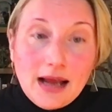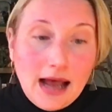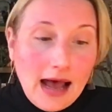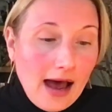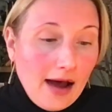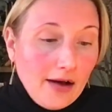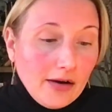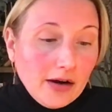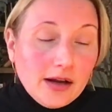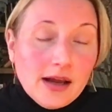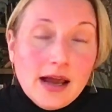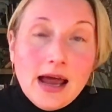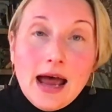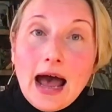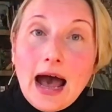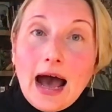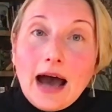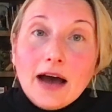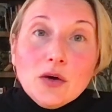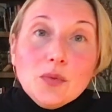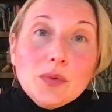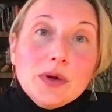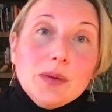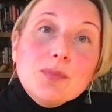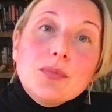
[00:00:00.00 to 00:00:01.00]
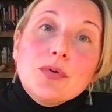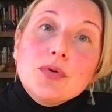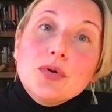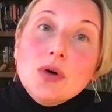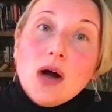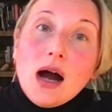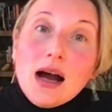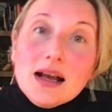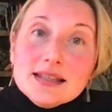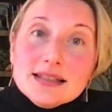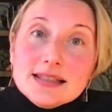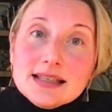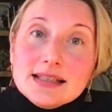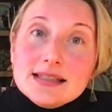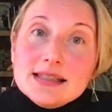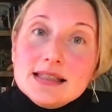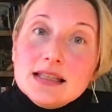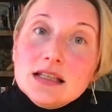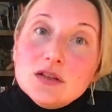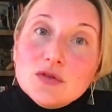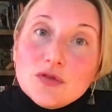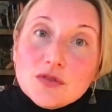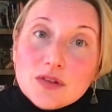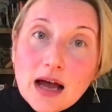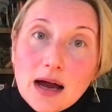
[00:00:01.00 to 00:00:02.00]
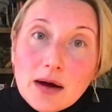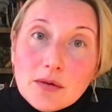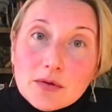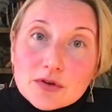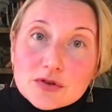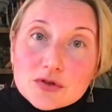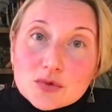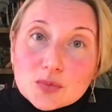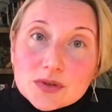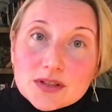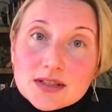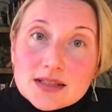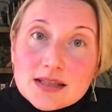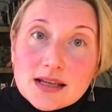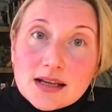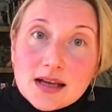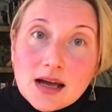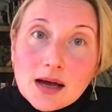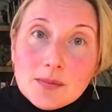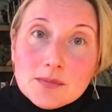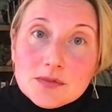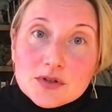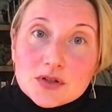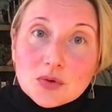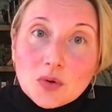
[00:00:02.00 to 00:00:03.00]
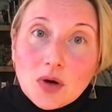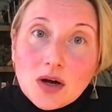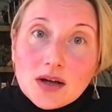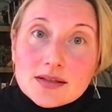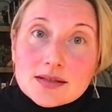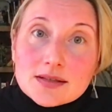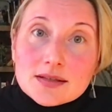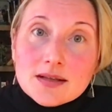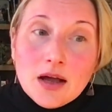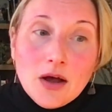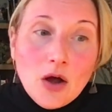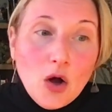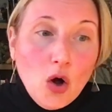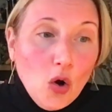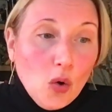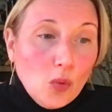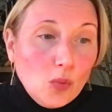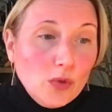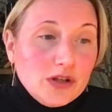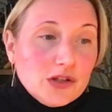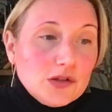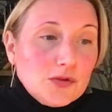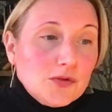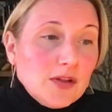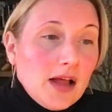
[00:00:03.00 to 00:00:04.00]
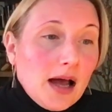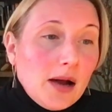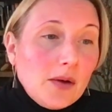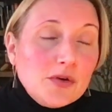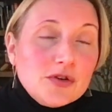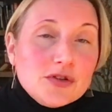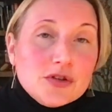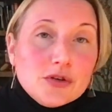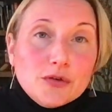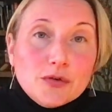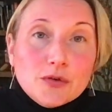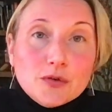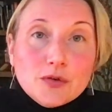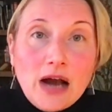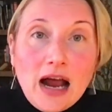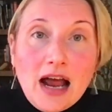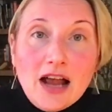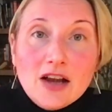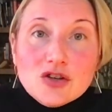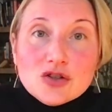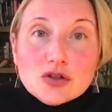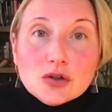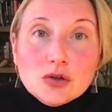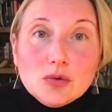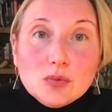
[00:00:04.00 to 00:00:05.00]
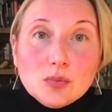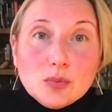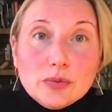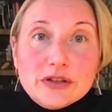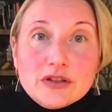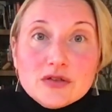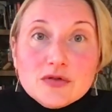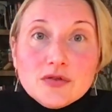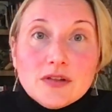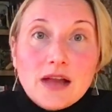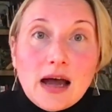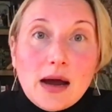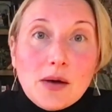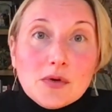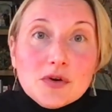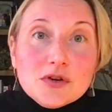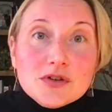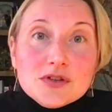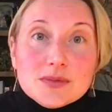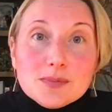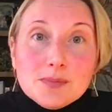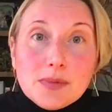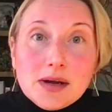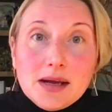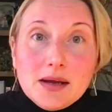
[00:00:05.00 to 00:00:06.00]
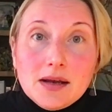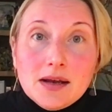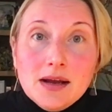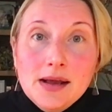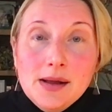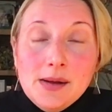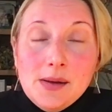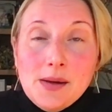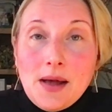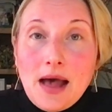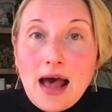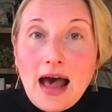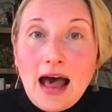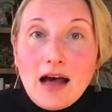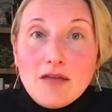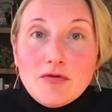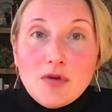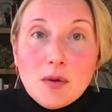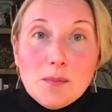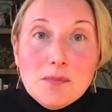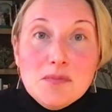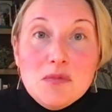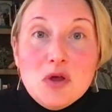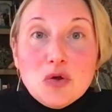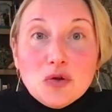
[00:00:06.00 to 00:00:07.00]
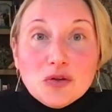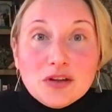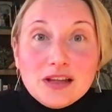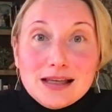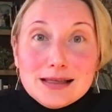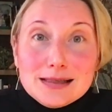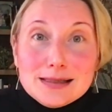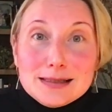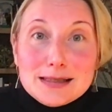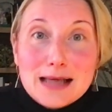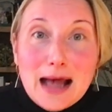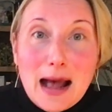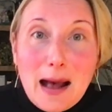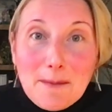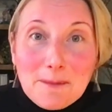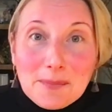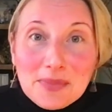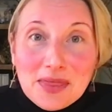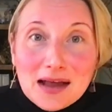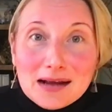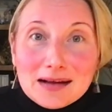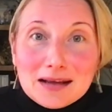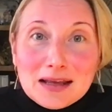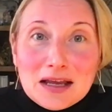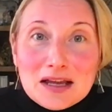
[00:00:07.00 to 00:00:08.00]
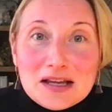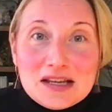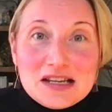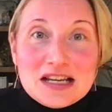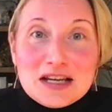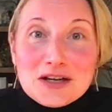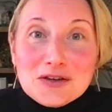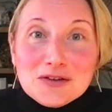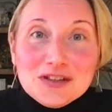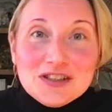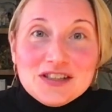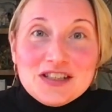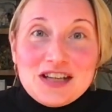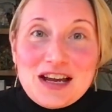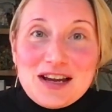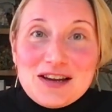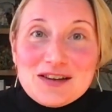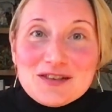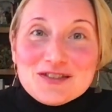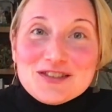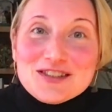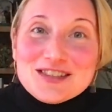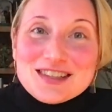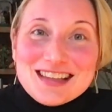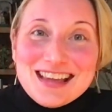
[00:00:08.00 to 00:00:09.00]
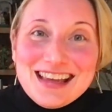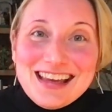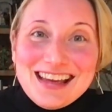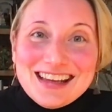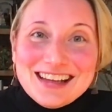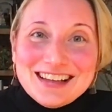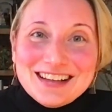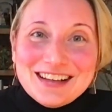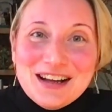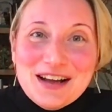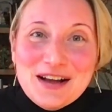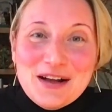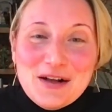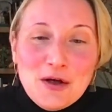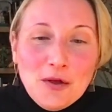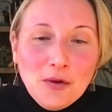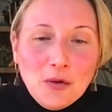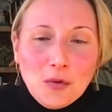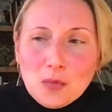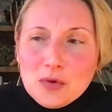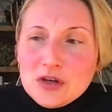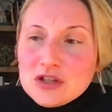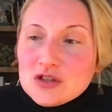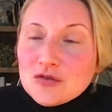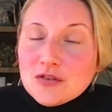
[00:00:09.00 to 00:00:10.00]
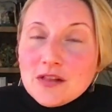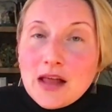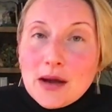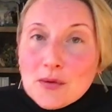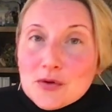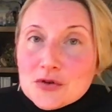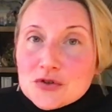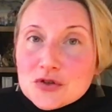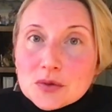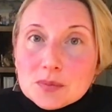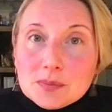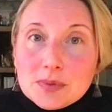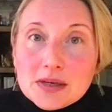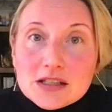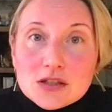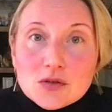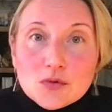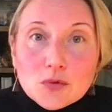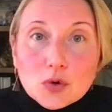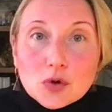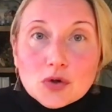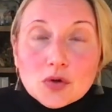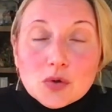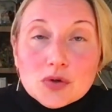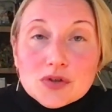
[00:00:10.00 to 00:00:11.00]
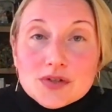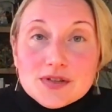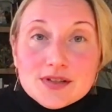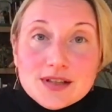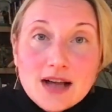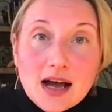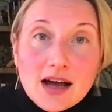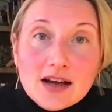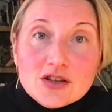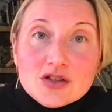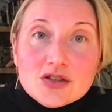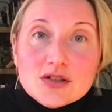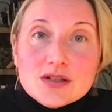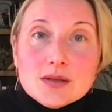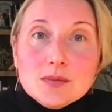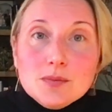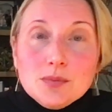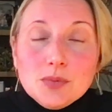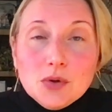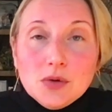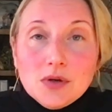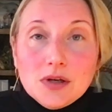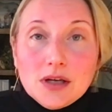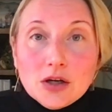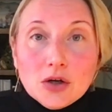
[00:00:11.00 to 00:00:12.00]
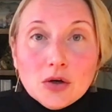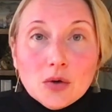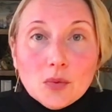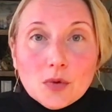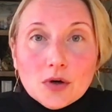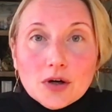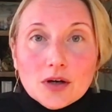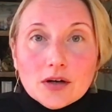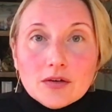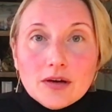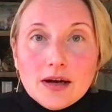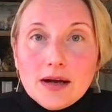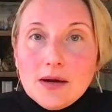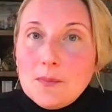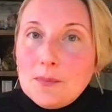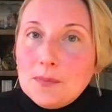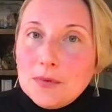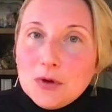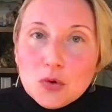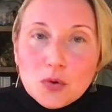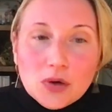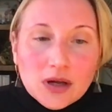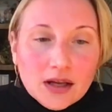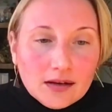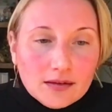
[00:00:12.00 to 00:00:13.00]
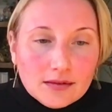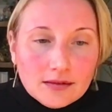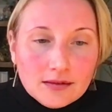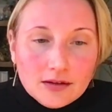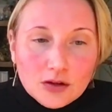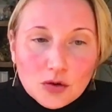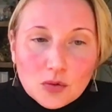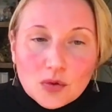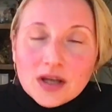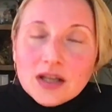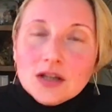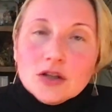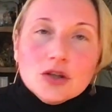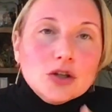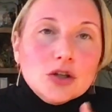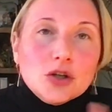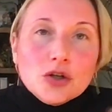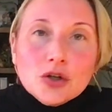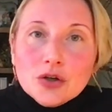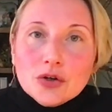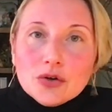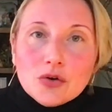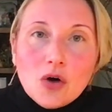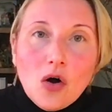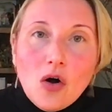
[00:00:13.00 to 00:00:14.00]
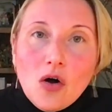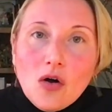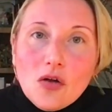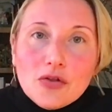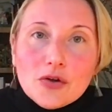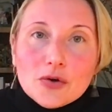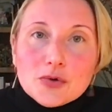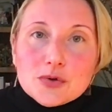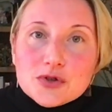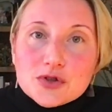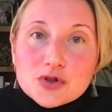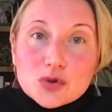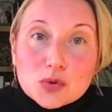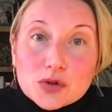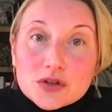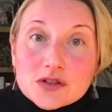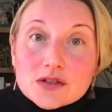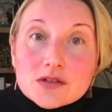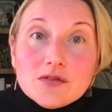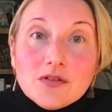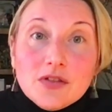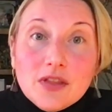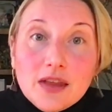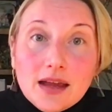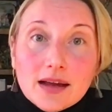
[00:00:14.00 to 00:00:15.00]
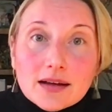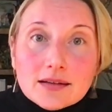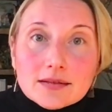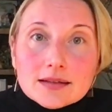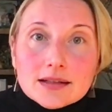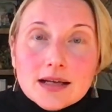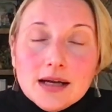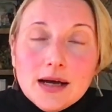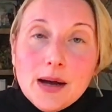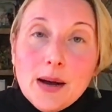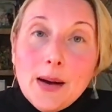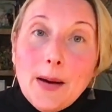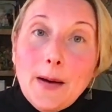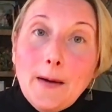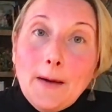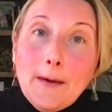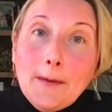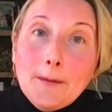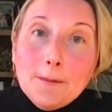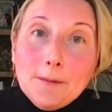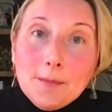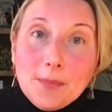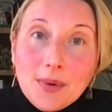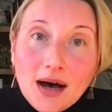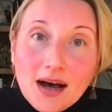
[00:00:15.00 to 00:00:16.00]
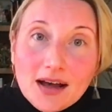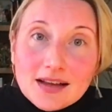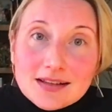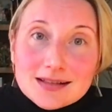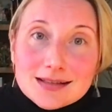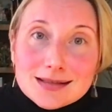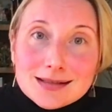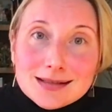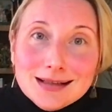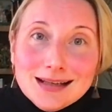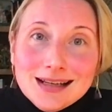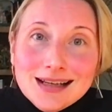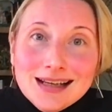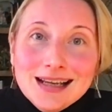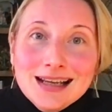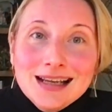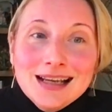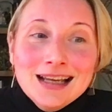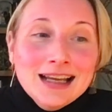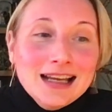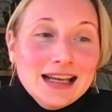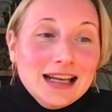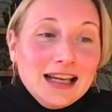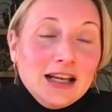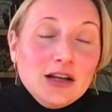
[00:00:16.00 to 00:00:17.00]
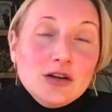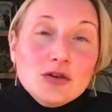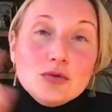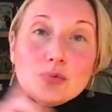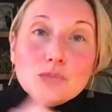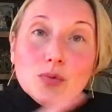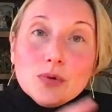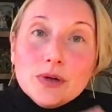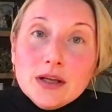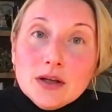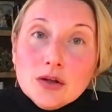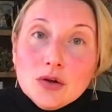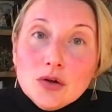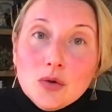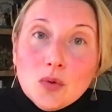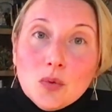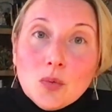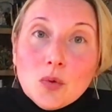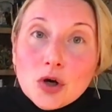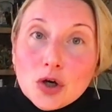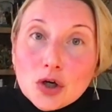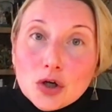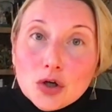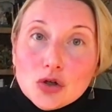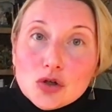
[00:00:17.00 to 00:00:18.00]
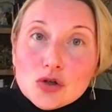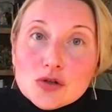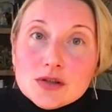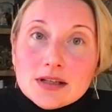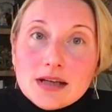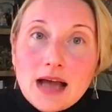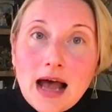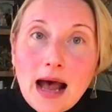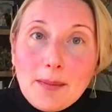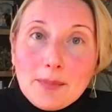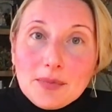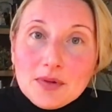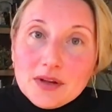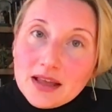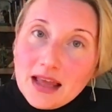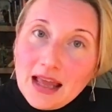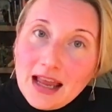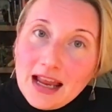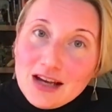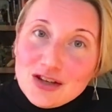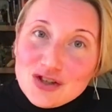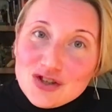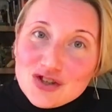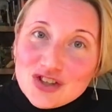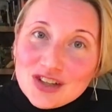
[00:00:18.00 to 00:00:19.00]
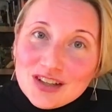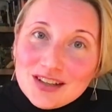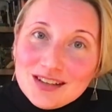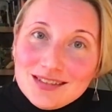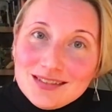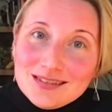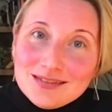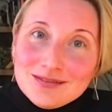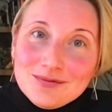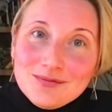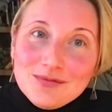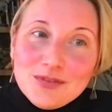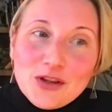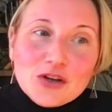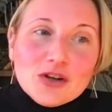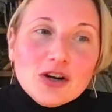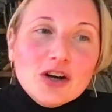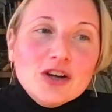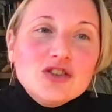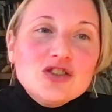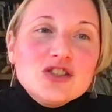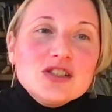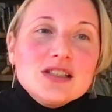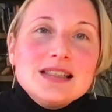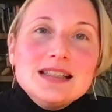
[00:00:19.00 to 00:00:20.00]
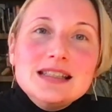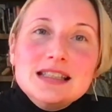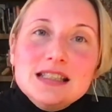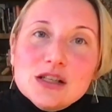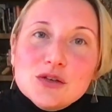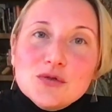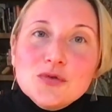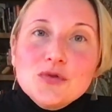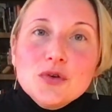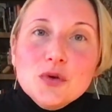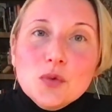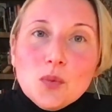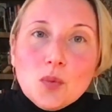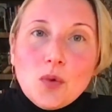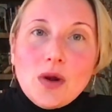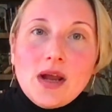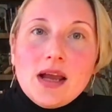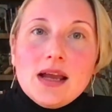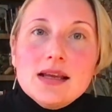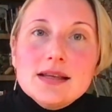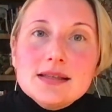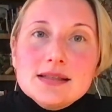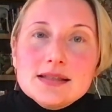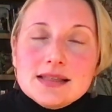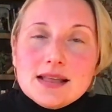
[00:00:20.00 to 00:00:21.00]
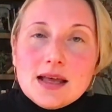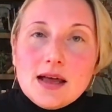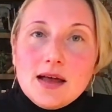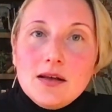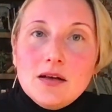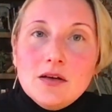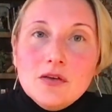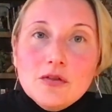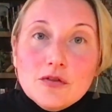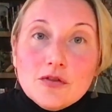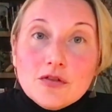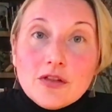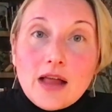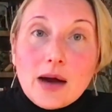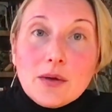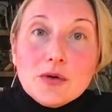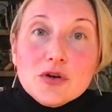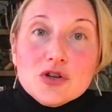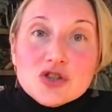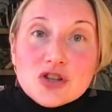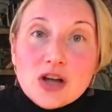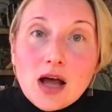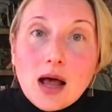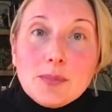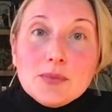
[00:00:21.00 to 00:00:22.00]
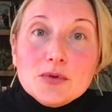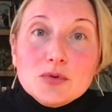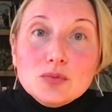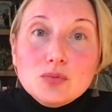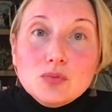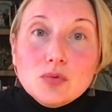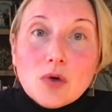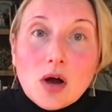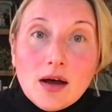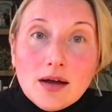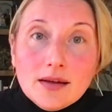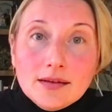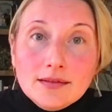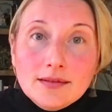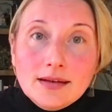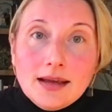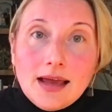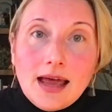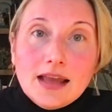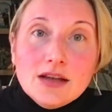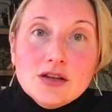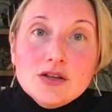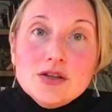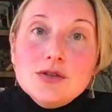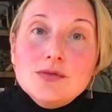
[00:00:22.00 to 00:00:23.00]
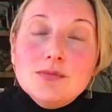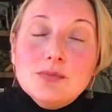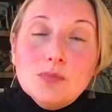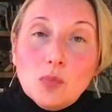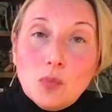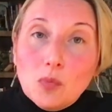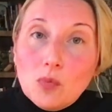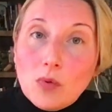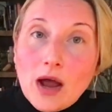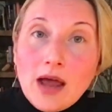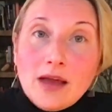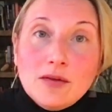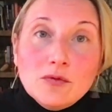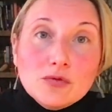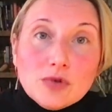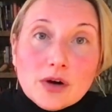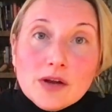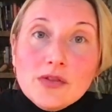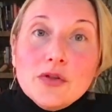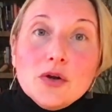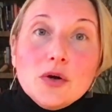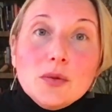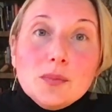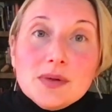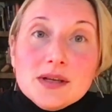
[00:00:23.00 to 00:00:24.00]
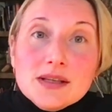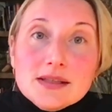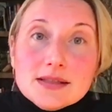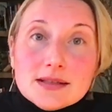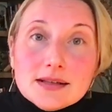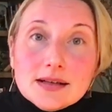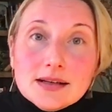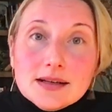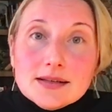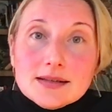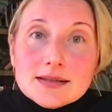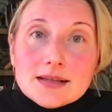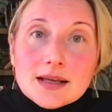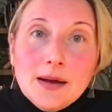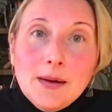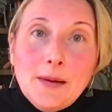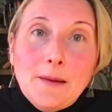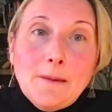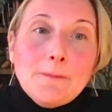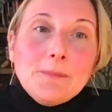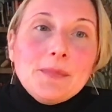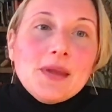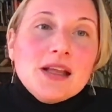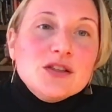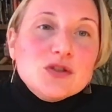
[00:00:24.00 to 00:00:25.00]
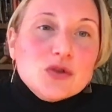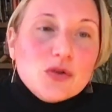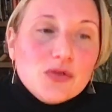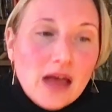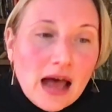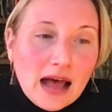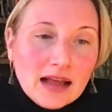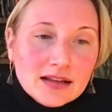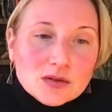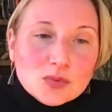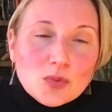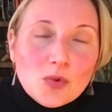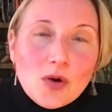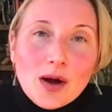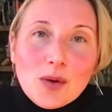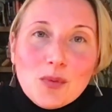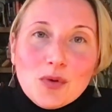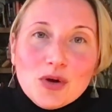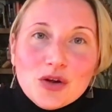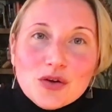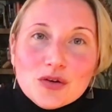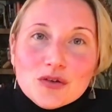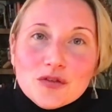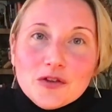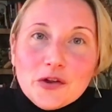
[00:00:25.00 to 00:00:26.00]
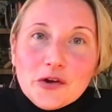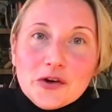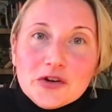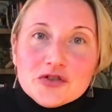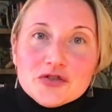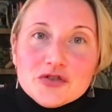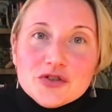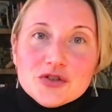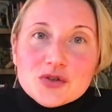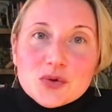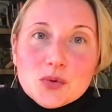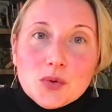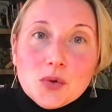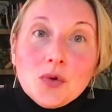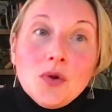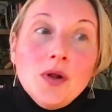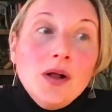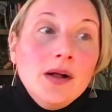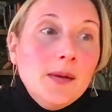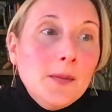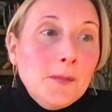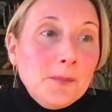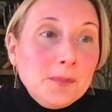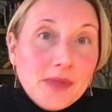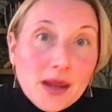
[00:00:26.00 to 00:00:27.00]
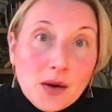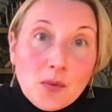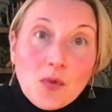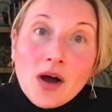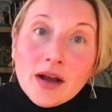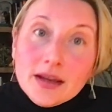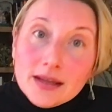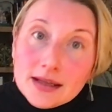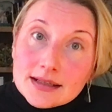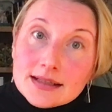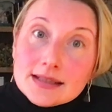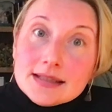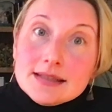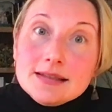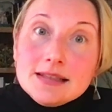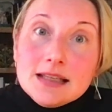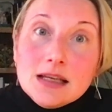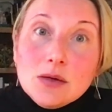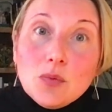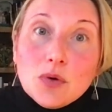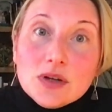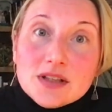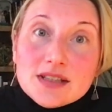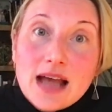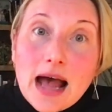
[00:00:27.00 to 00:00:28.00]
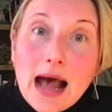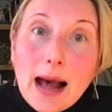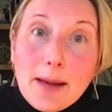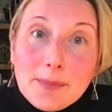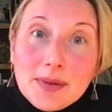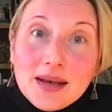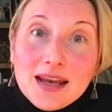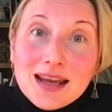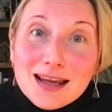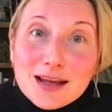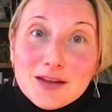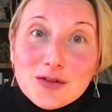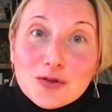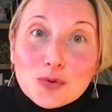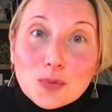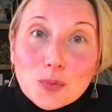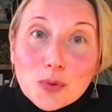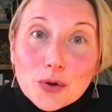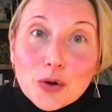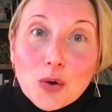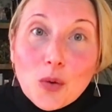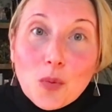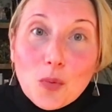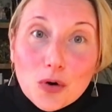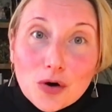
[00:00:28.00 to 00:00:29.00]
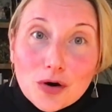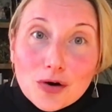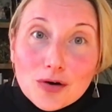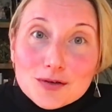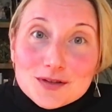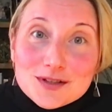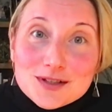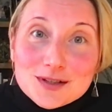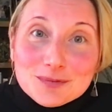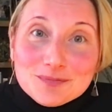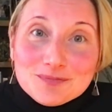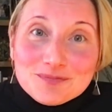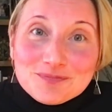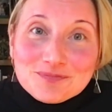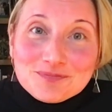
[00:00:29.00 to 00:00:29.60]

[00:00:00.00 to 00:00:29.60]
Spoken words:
How do we process these flowers once they come to us? Which flowers are fragile? Which flowers might have a milky sap that can irritate your skin? Which flowers are best for corsages and boutonniere work, right? You can learn all those sorts of things. But in real world application, there are just different ways that flower shops run and run their business. And so that's why when you go to floristry school, they want you to see what's happening in the real world.